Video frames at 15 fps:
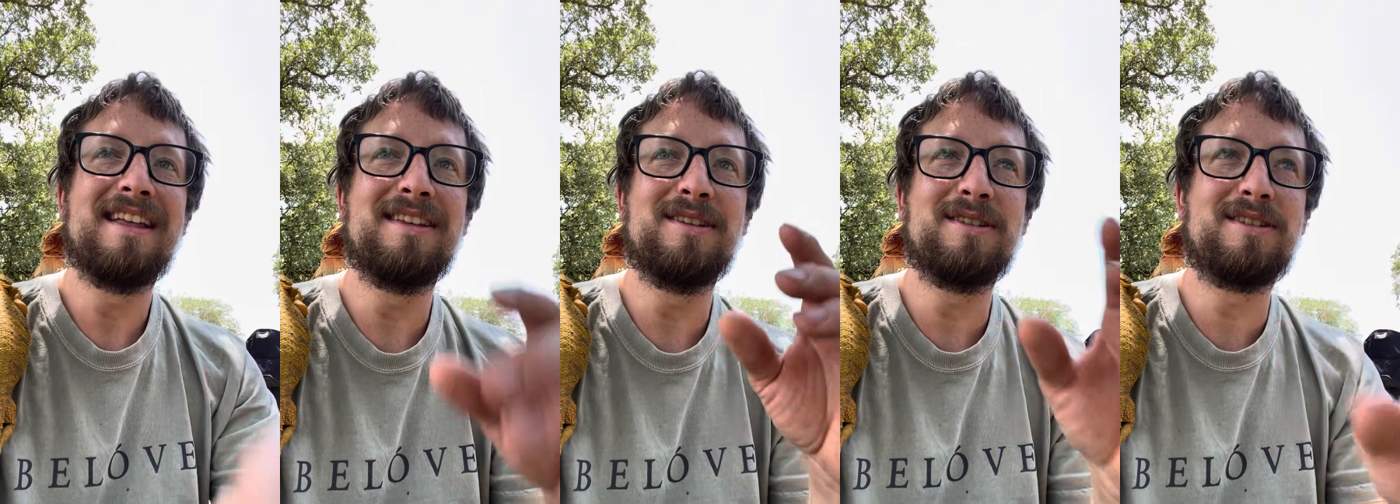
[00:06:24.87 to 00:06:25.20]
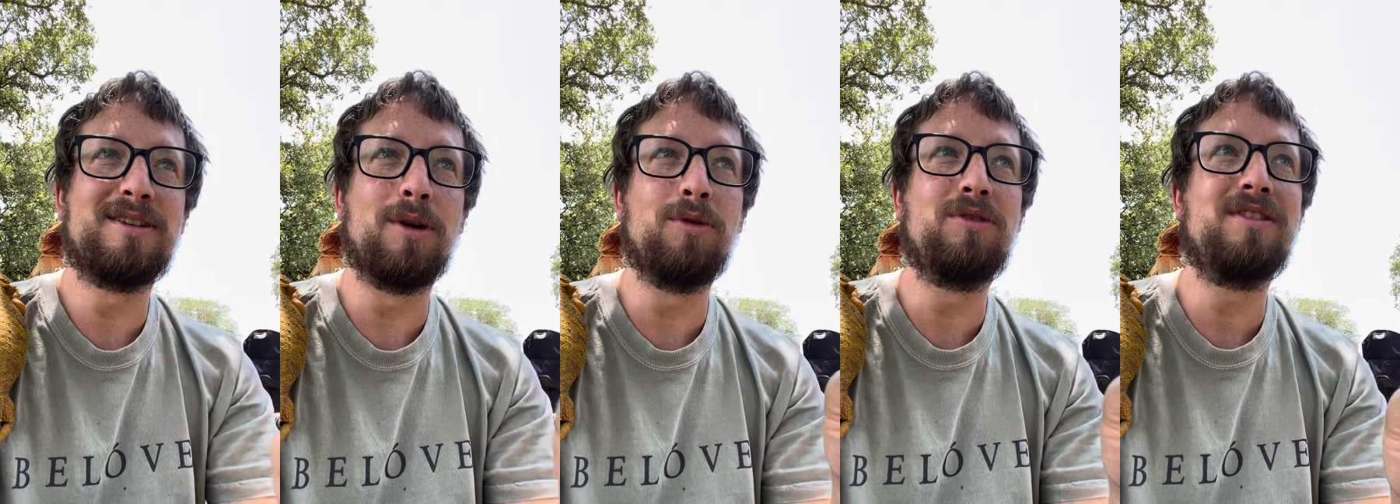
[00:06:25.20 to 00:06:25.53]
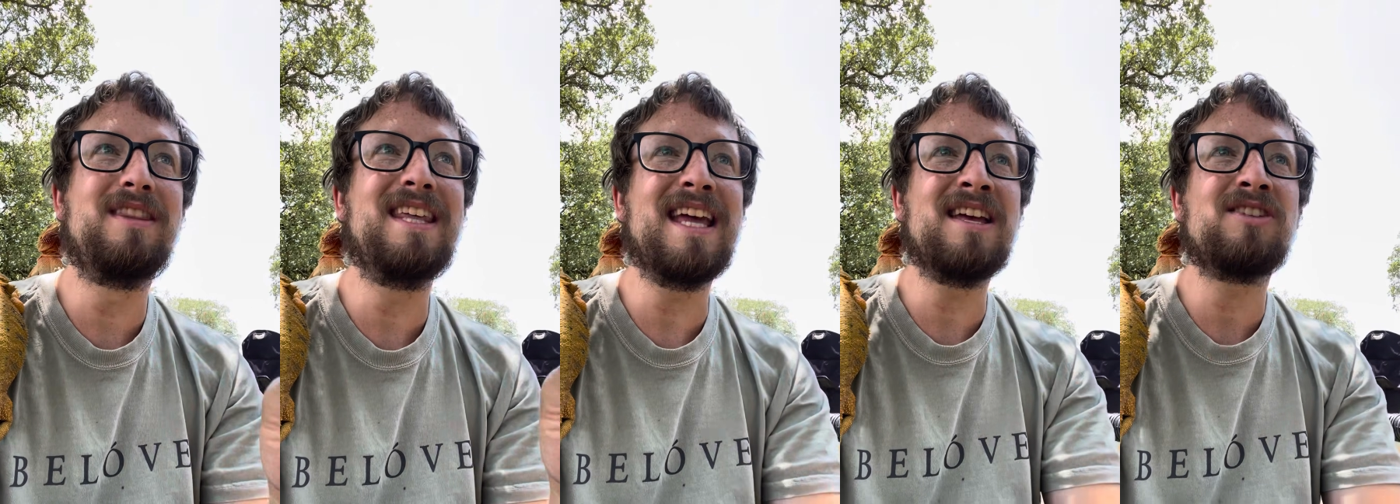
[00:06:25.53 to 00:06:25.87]
So
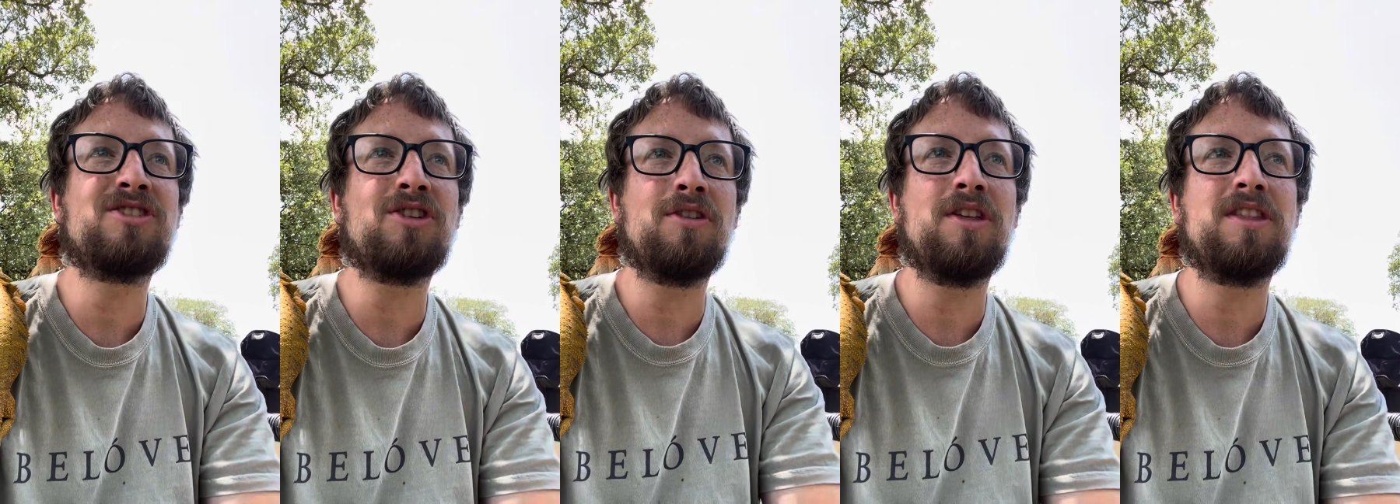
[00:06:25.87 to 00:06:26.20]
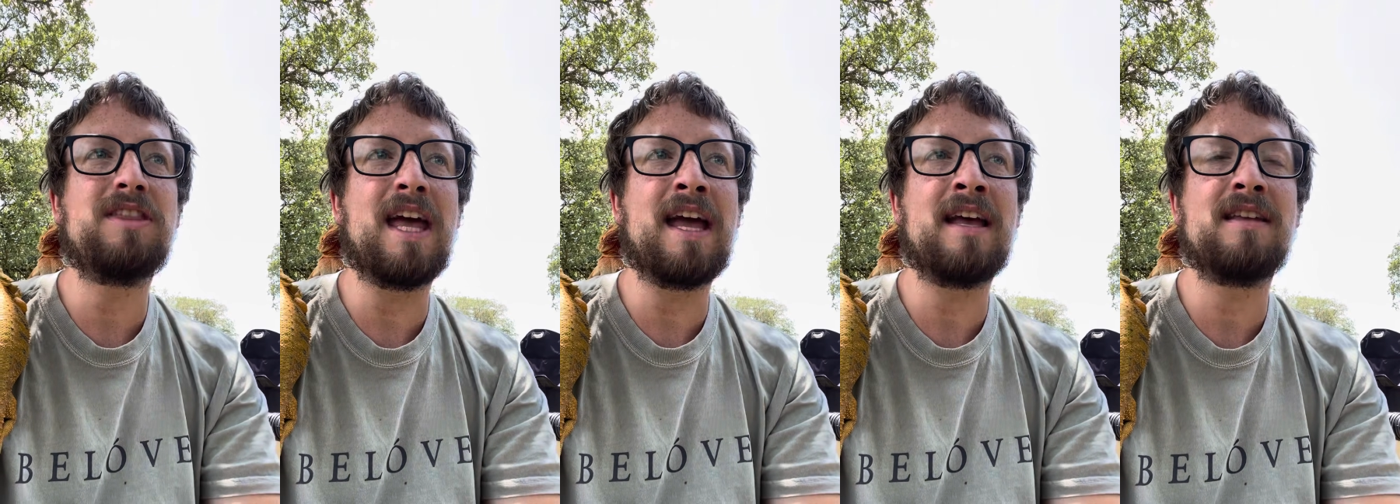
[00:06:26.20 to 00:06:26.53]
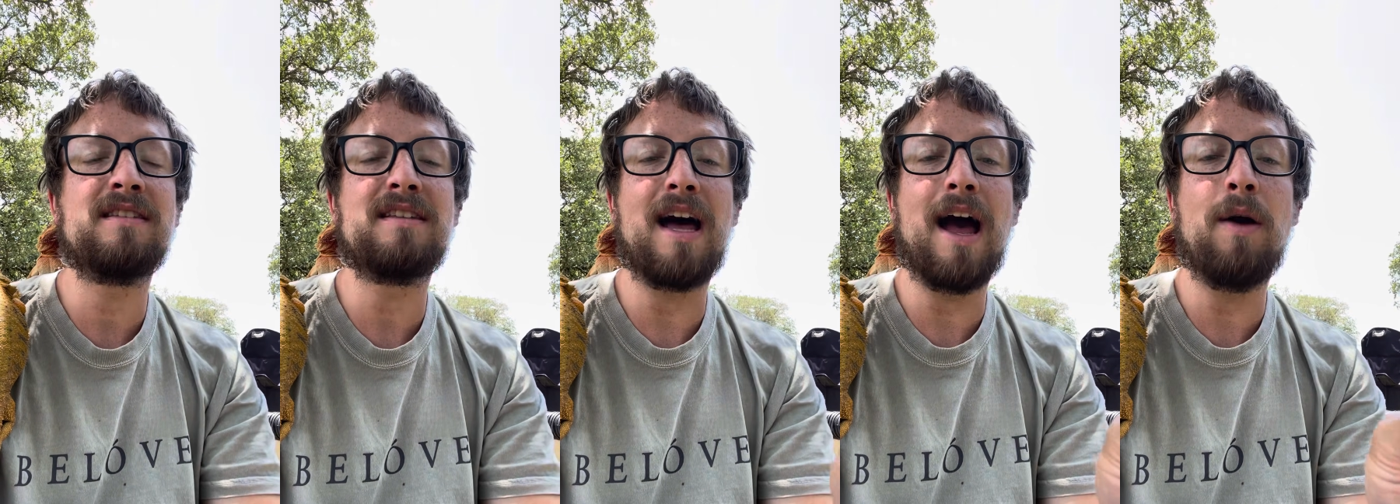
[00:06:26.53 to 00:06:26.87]
these are the
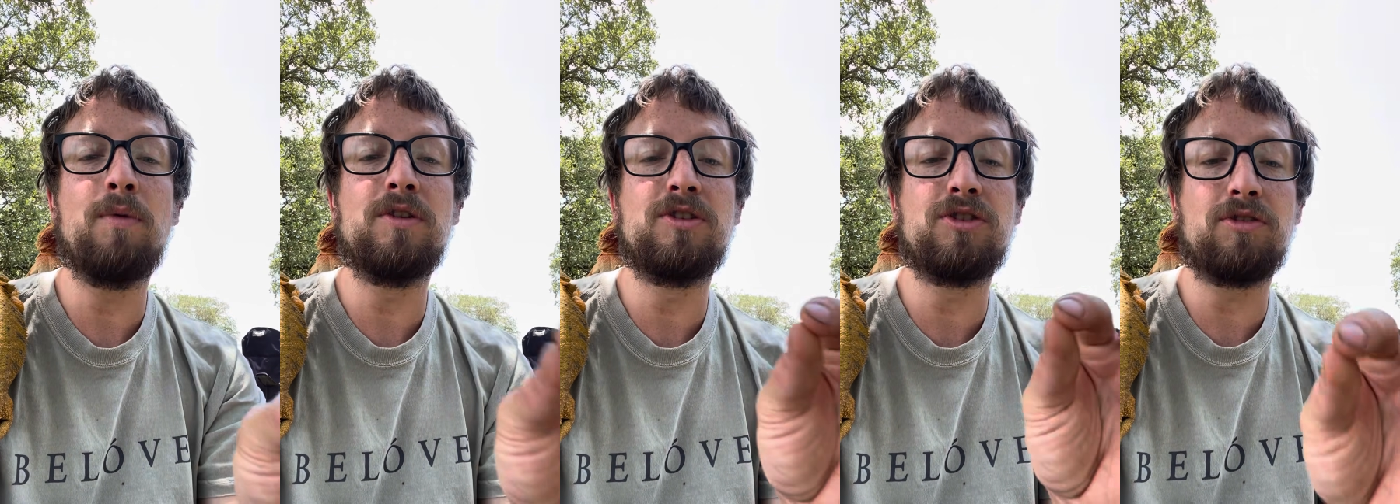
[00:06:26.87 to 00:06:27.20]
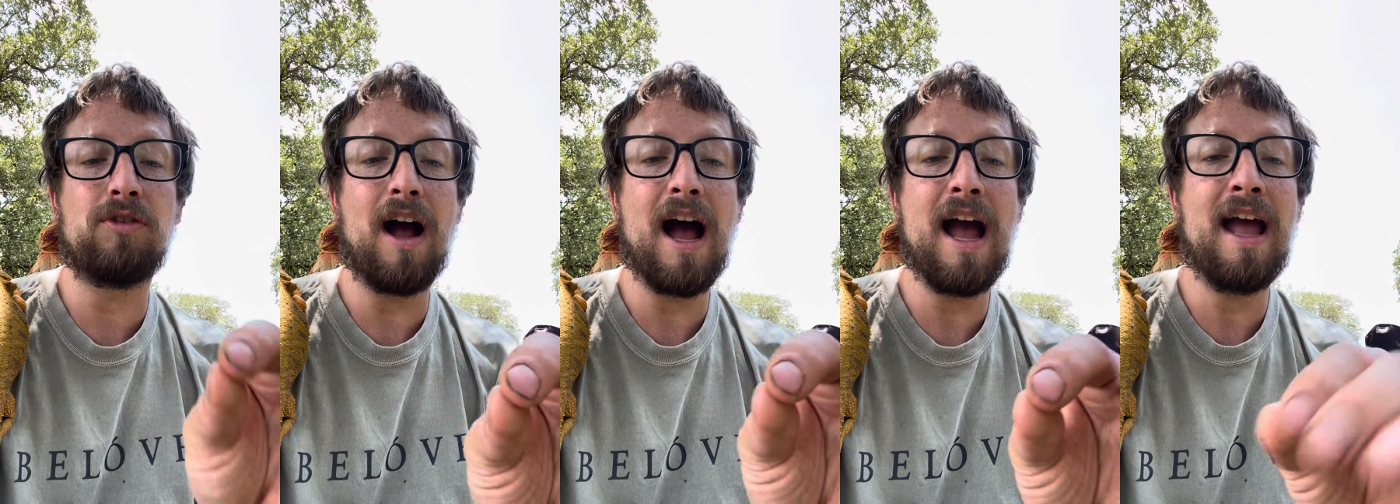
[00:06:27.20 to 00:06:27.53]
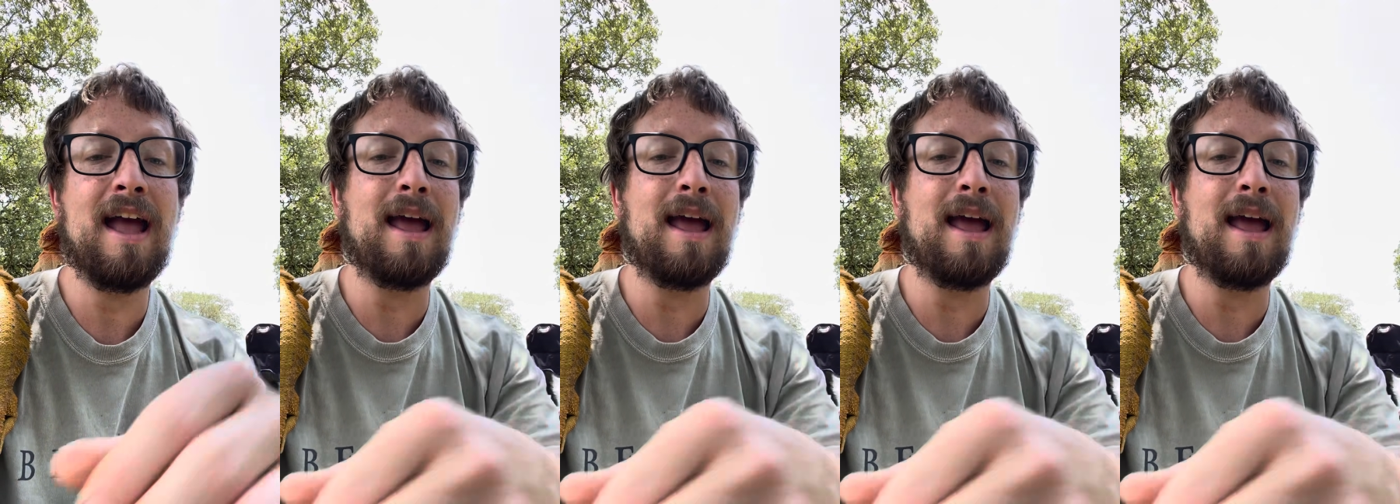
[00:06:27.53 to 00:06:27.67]
things I would try,